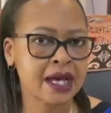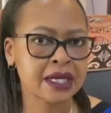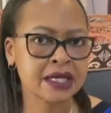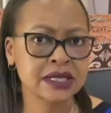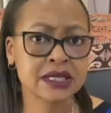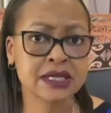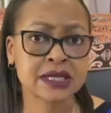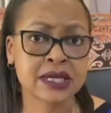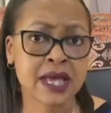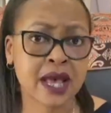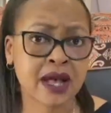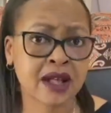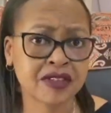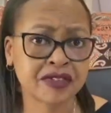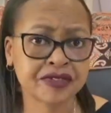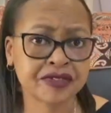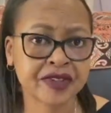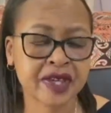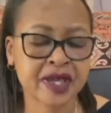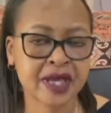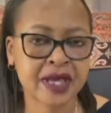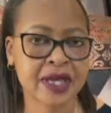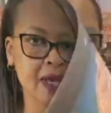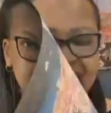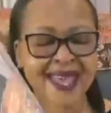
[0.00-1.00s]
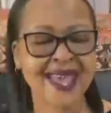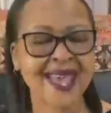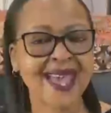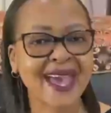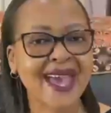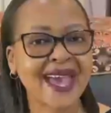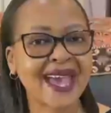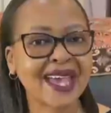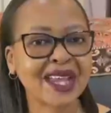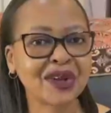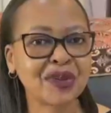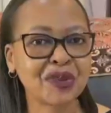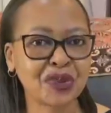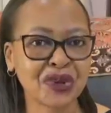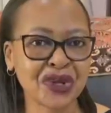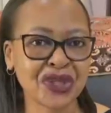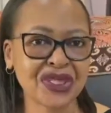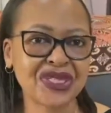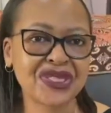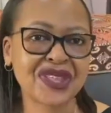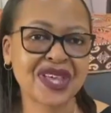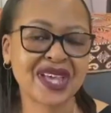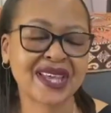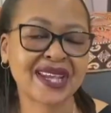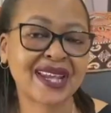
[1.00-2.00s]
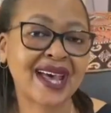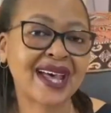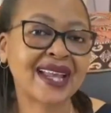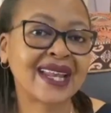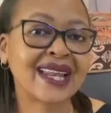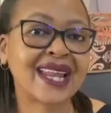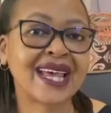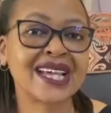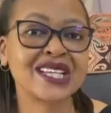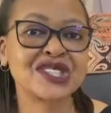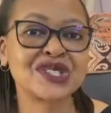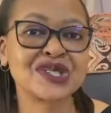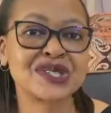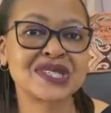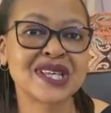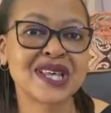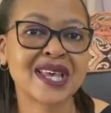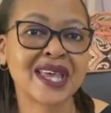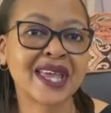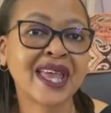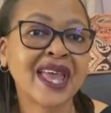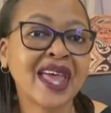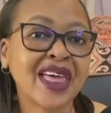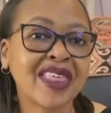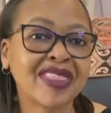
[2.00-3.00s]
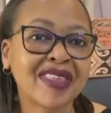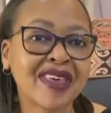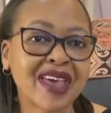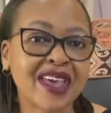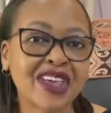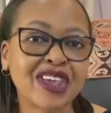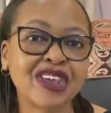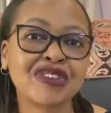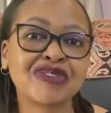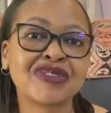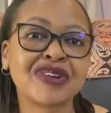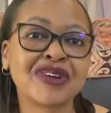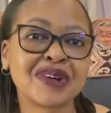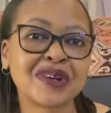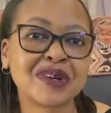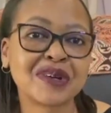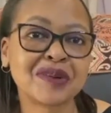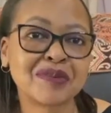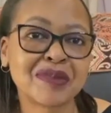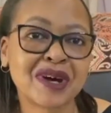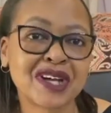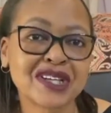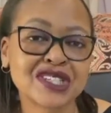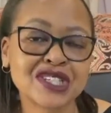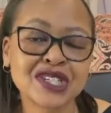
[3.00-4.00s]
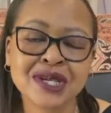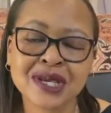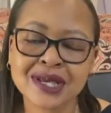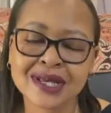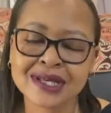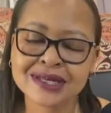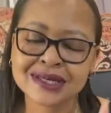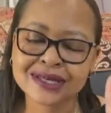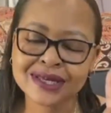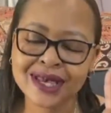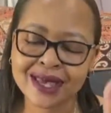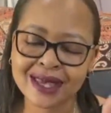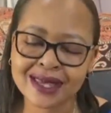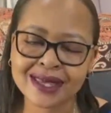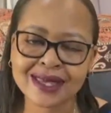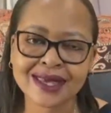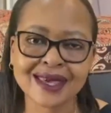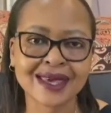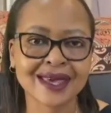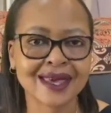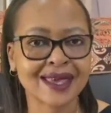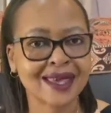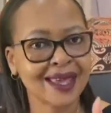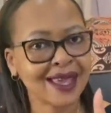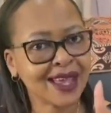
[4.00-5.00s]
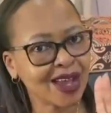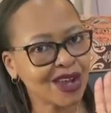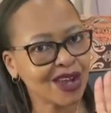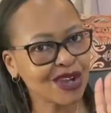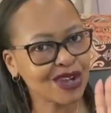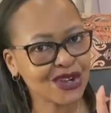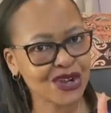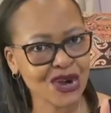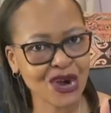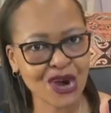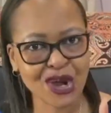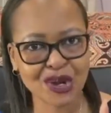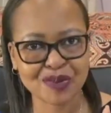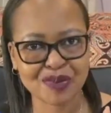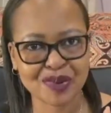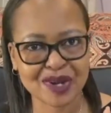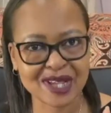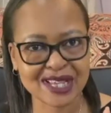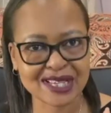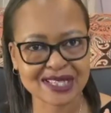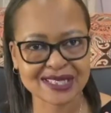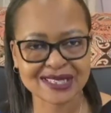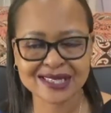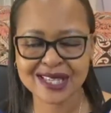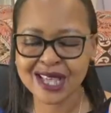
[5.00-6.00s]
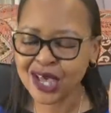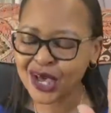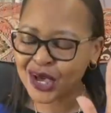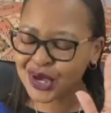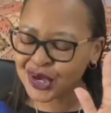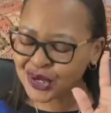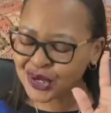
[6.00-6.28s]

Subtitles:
self-care, and with that, I'd like to say thank you very much. Take care. God bless.